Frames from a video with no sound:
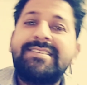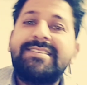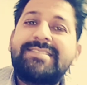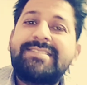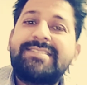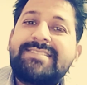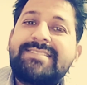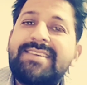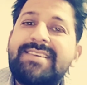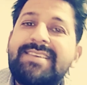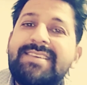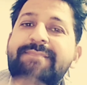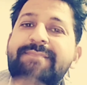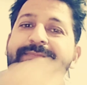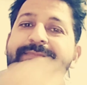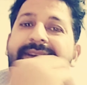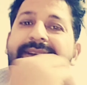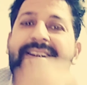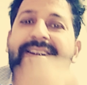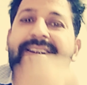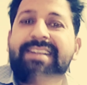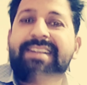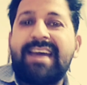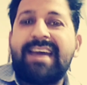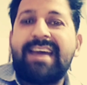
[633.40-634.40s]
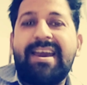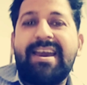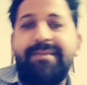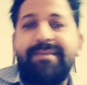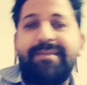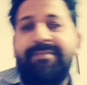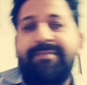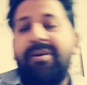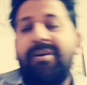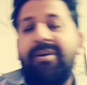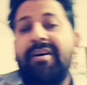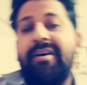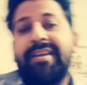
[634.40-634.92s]
simple
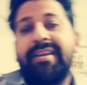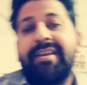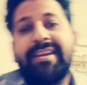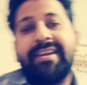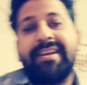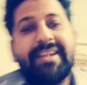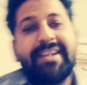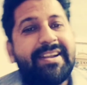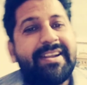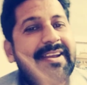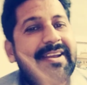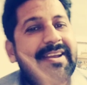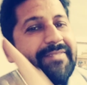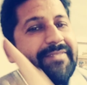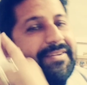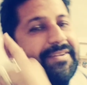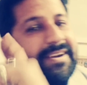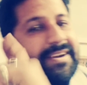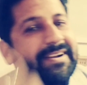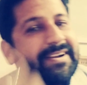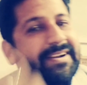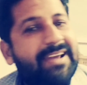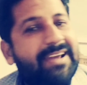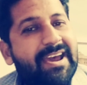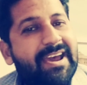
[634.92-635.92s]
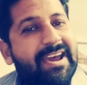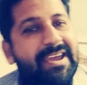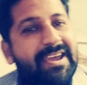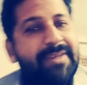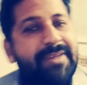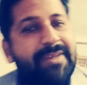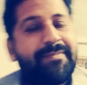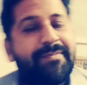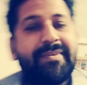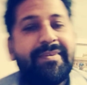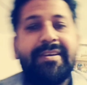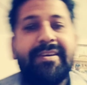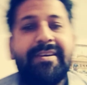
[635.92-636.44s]
type or indefinite
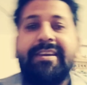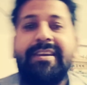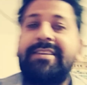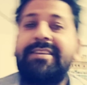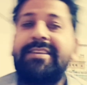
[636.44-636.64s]
type.